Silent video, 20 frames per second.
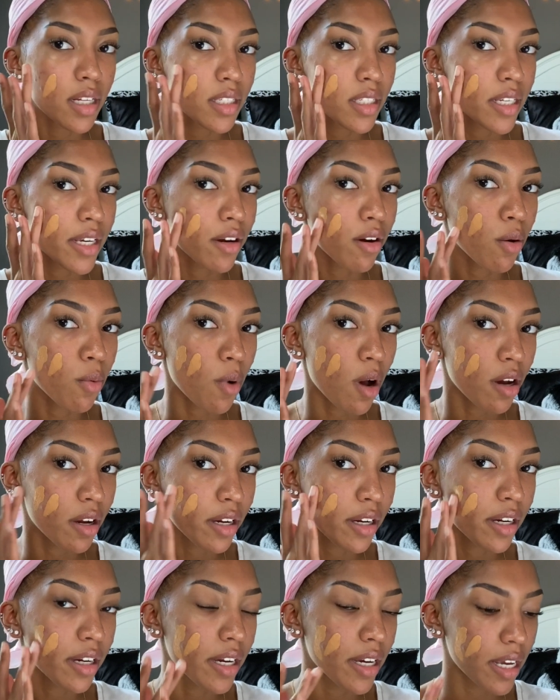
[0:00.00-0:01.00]
Tiara
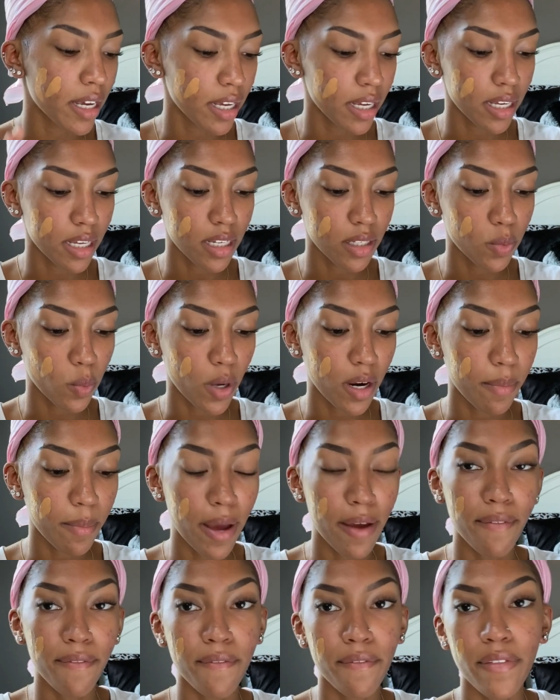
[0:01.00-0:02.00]
Walker is one of
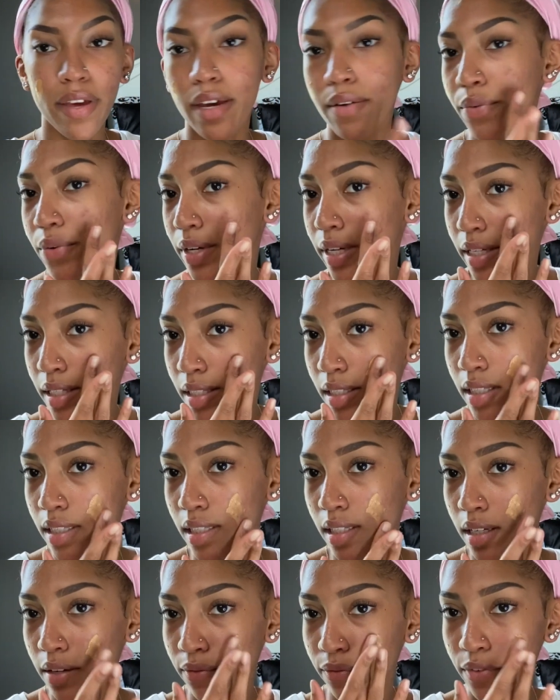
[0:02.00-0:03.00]
my favorites
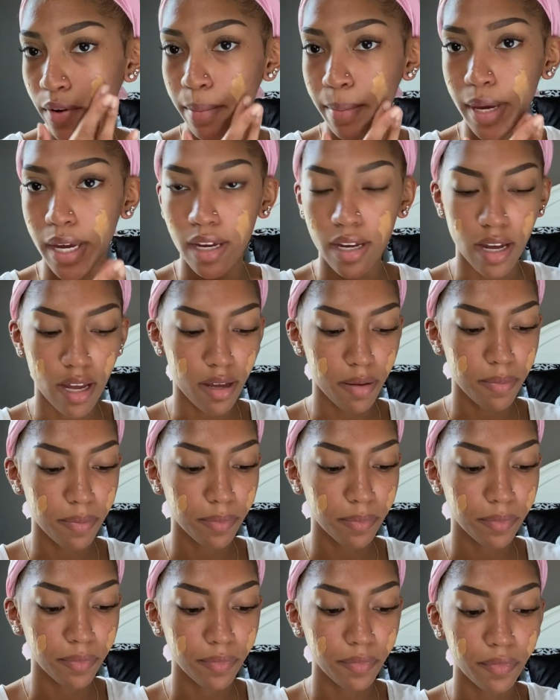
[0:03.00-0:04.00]
for makeup.
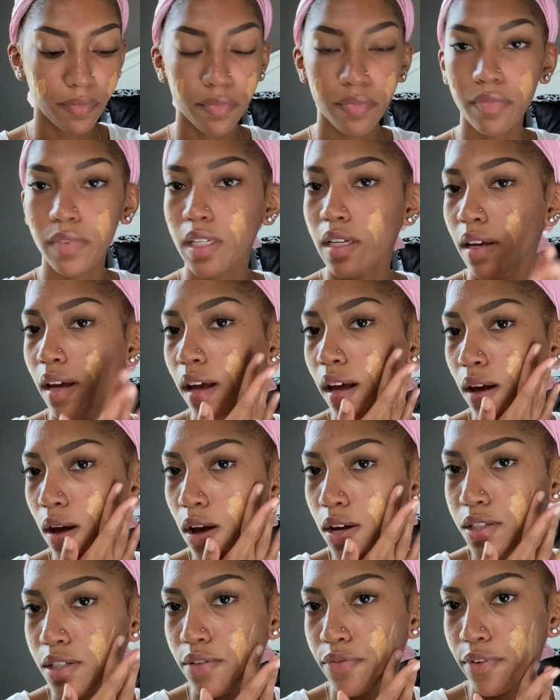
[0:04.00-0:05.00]

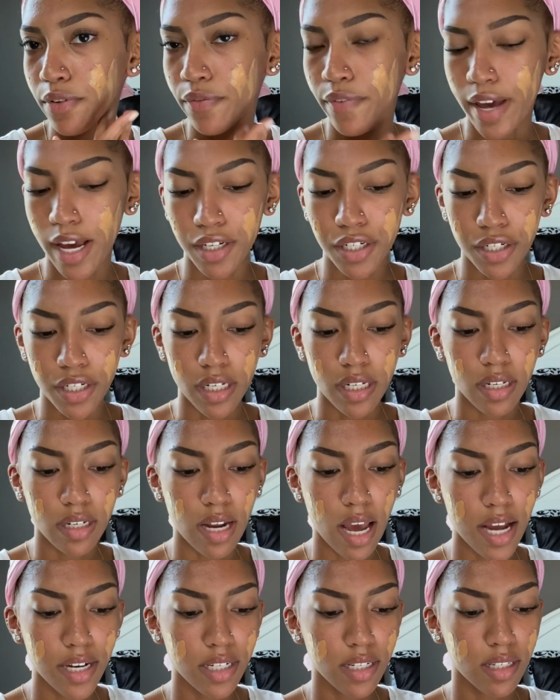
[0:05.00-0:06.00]
Also for fashion.
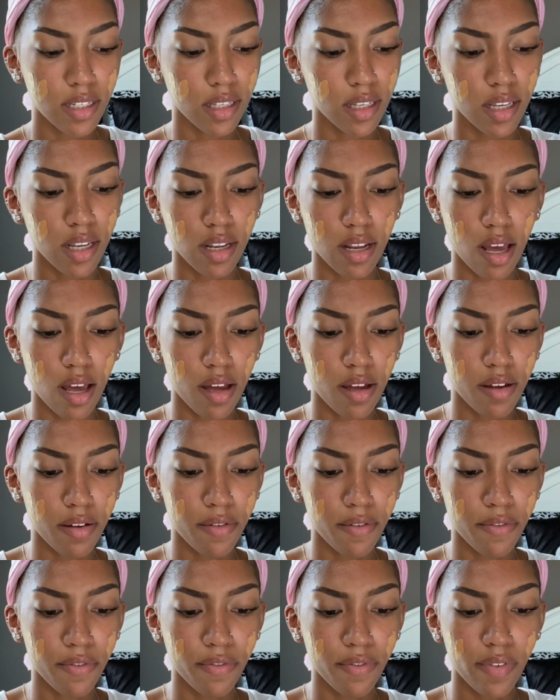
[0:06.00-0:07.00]
I just
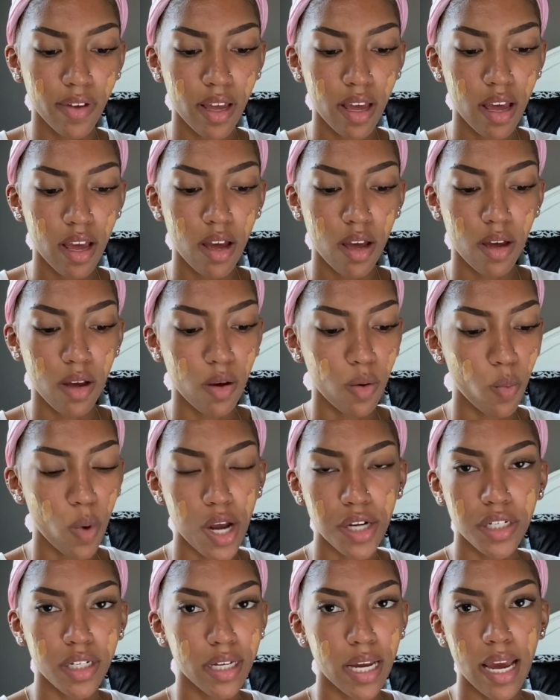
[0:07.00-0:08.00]
love
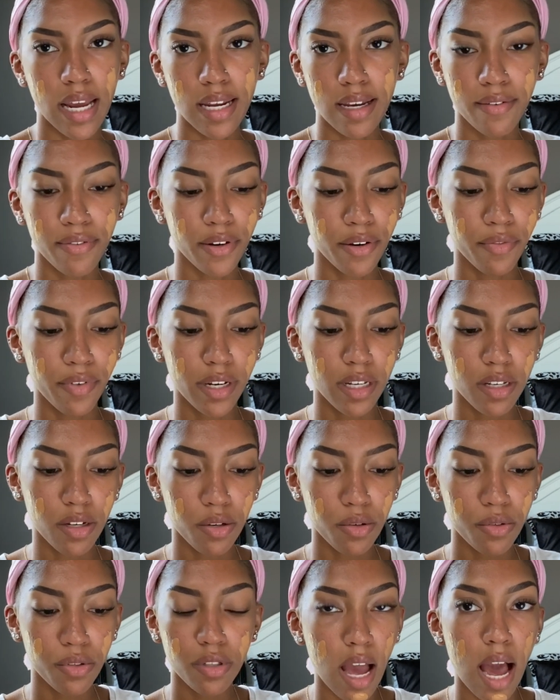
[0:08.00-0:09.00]
watching any of her
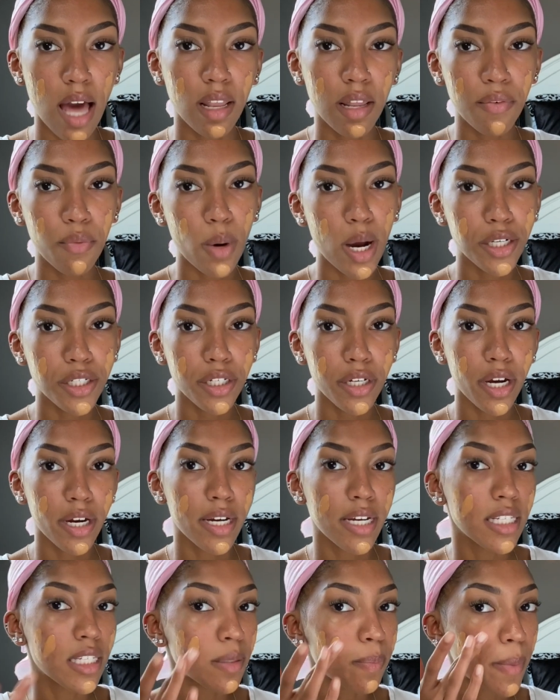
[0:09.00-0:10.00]
videos. I love watching her
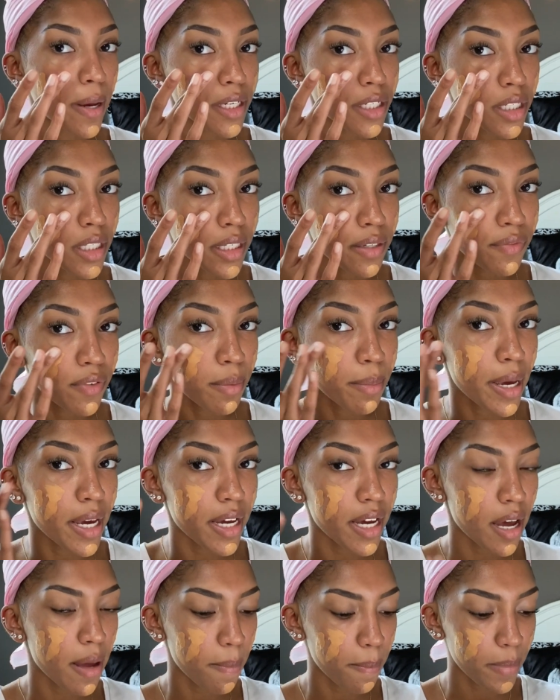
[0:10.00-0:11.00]
especially for
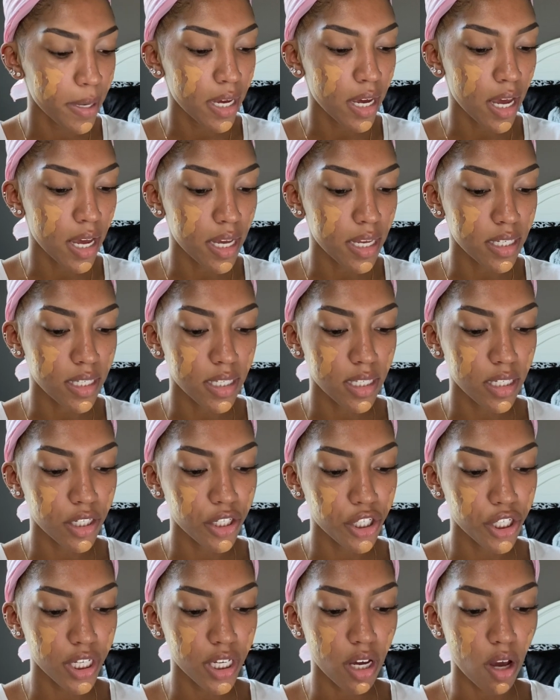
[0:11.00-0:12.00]
makeup because
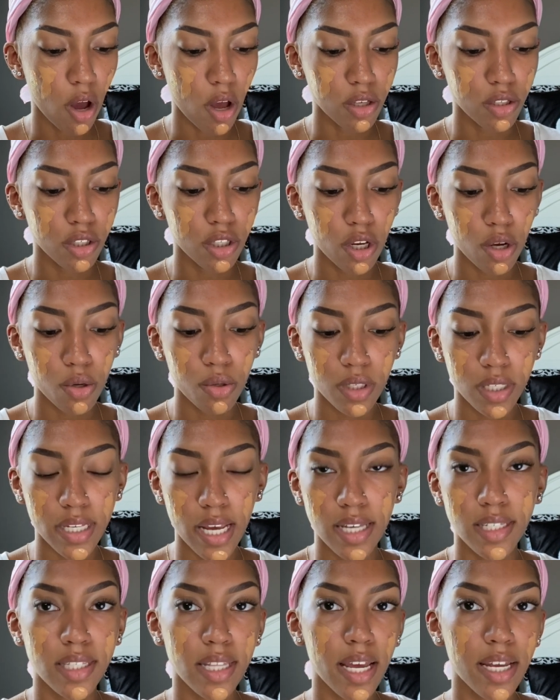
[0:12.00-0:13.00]
she also
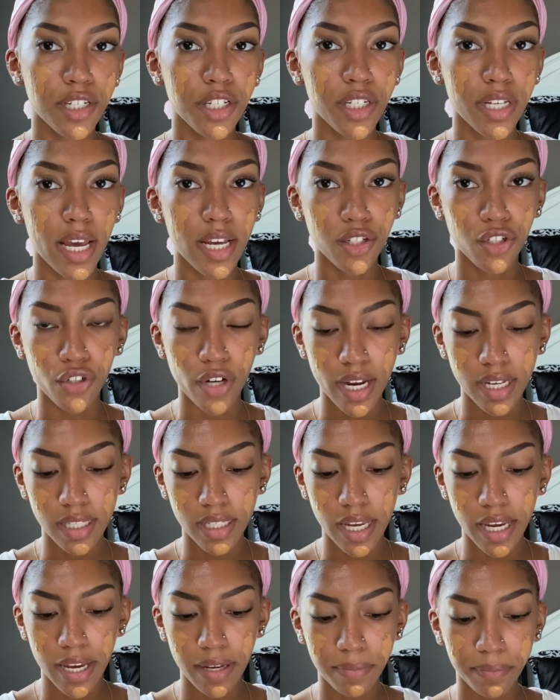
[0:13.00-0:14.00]
says that she has dry skin.